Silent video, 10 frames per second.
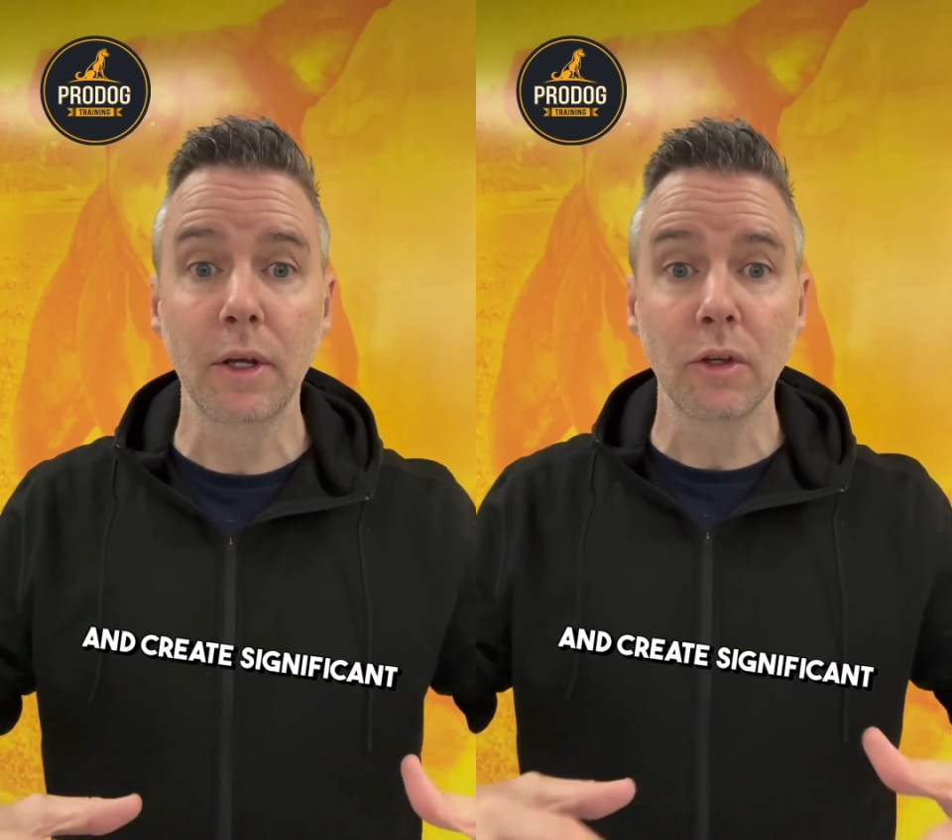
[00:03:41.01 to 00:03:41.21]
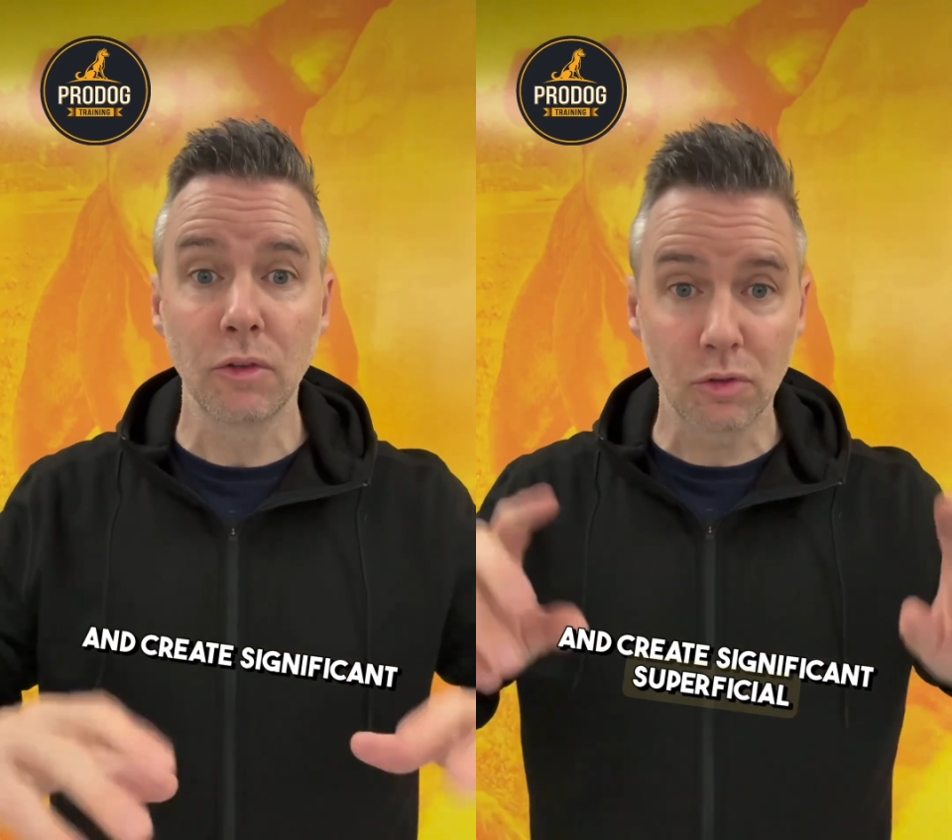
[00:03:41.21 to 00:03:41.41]

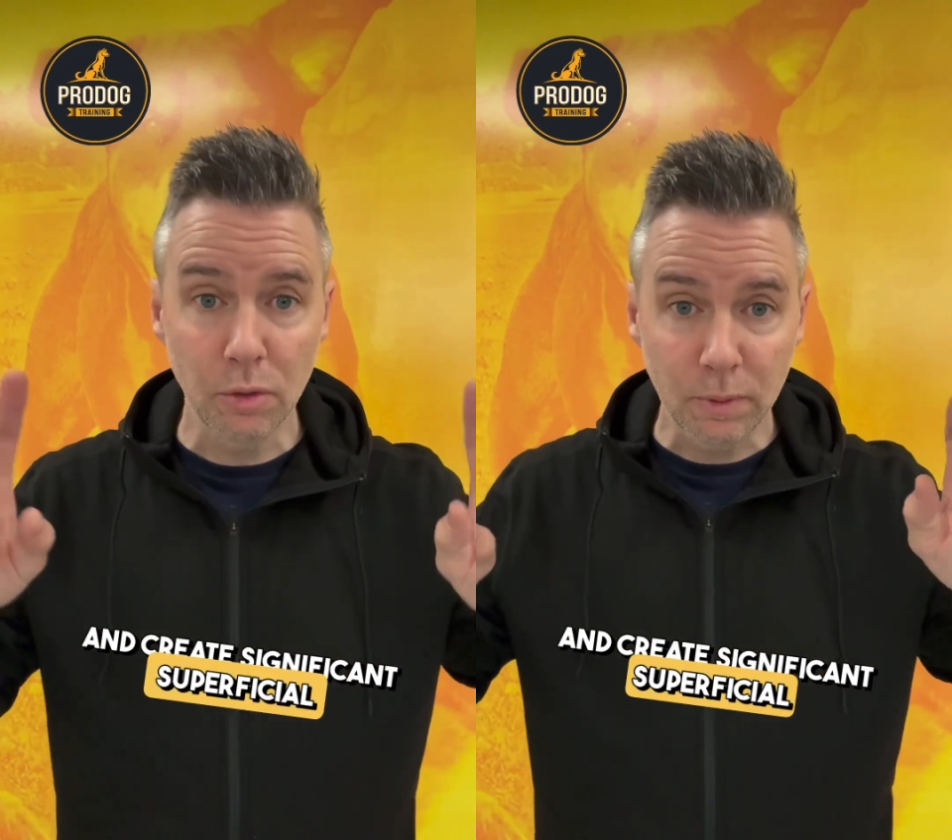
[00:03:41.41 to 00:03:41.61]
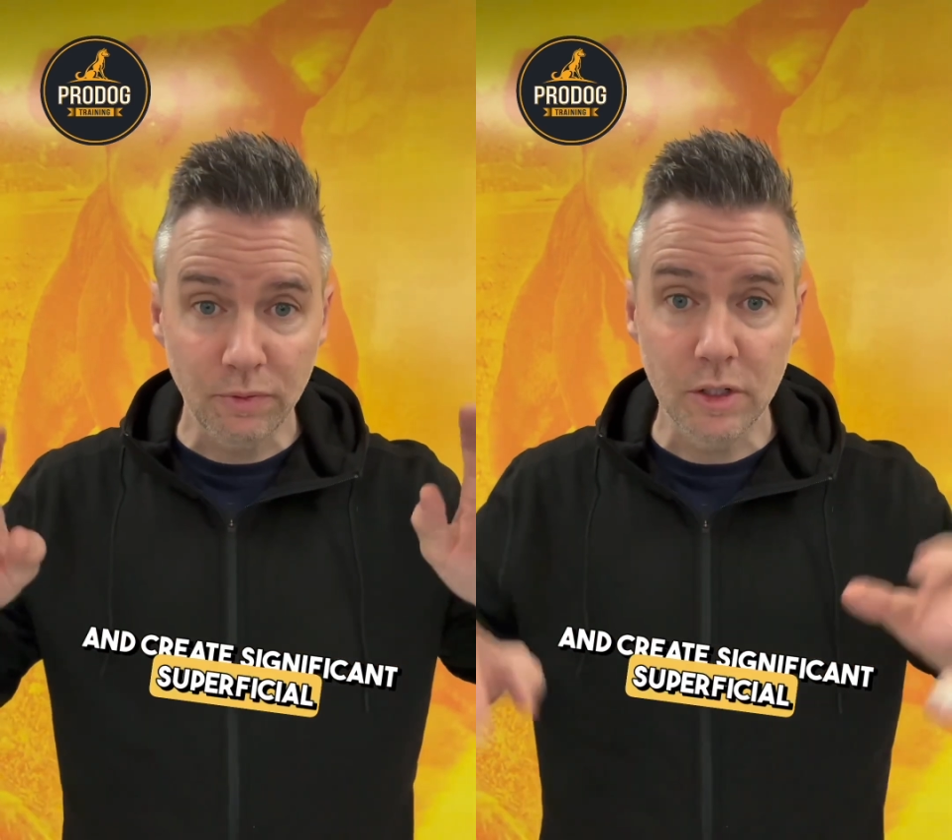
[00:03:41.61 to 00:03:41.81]

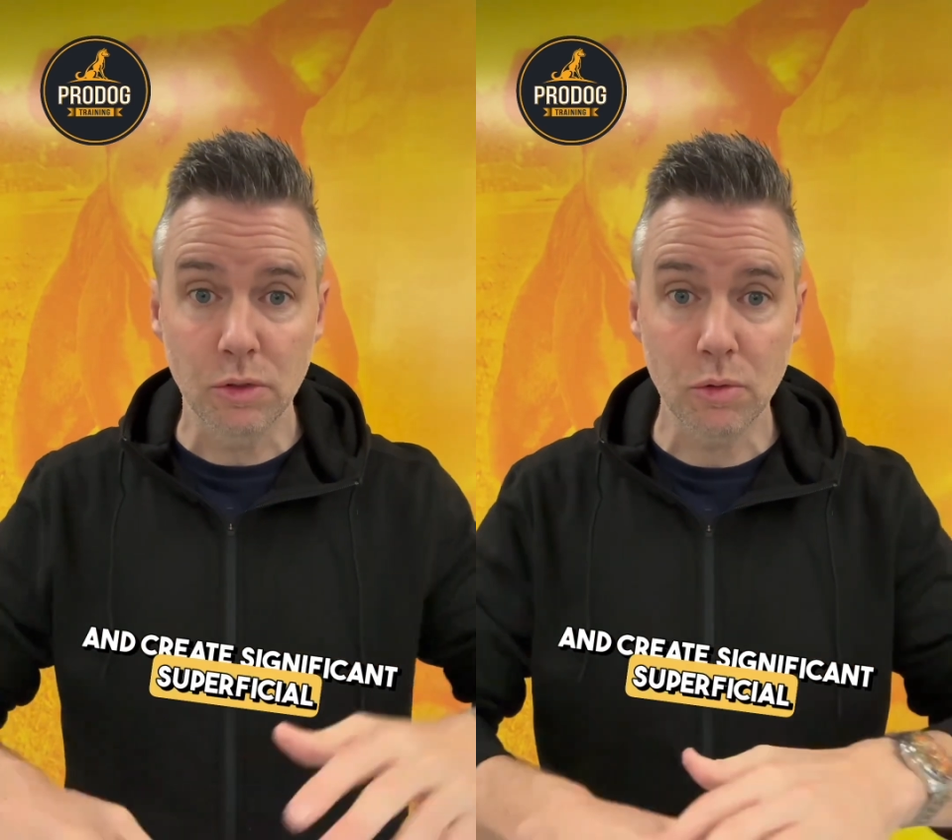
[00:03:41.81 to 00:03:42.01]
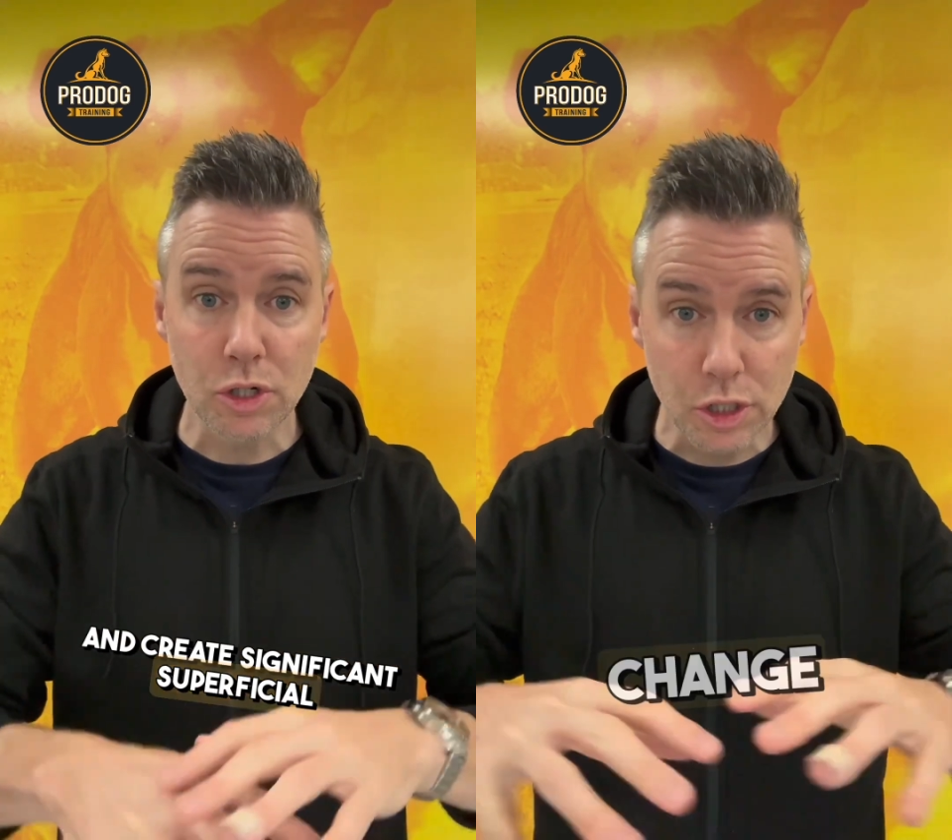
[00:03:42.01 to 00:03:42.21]

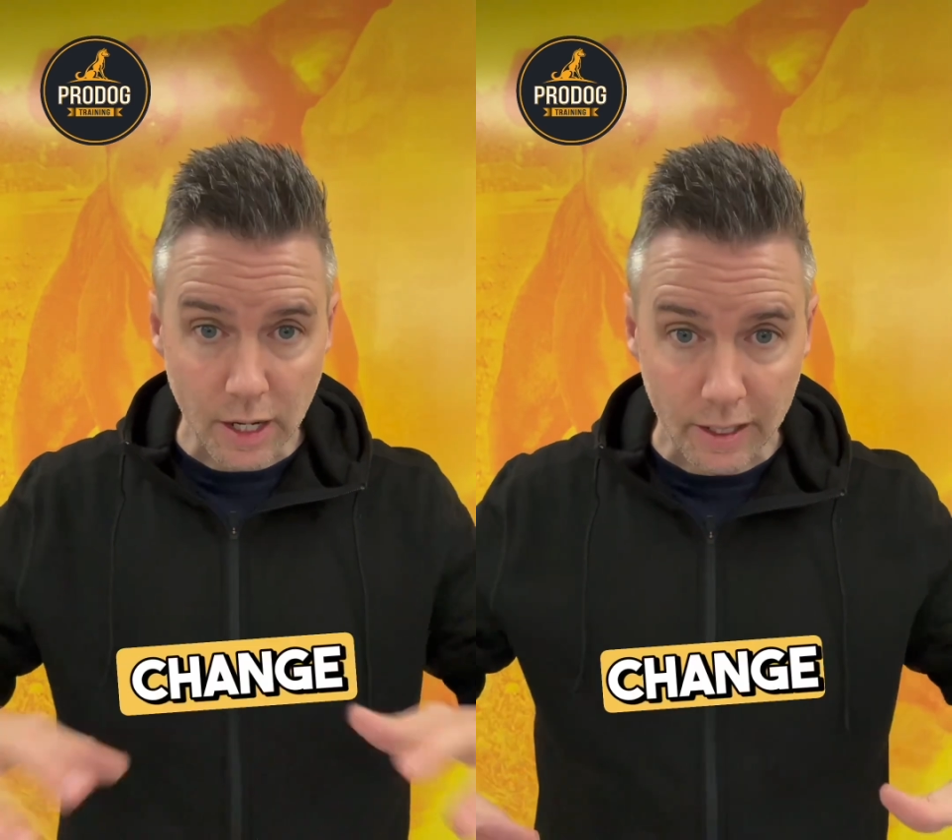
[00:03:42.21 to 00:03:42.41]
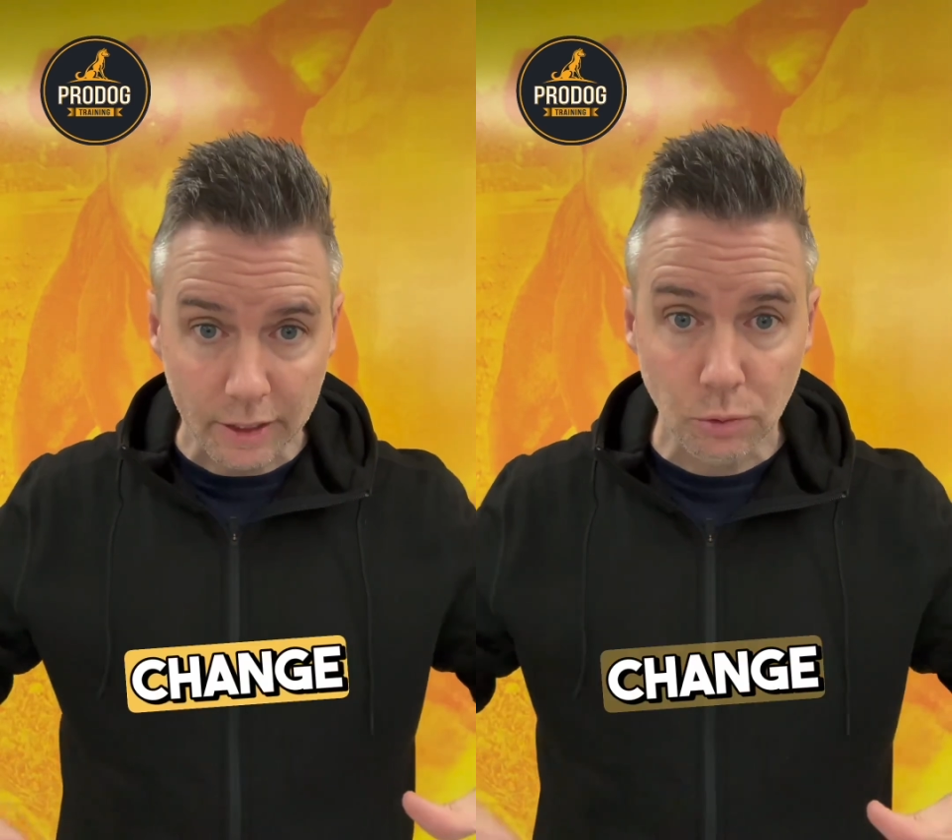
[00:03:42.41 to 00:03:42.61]
superficial change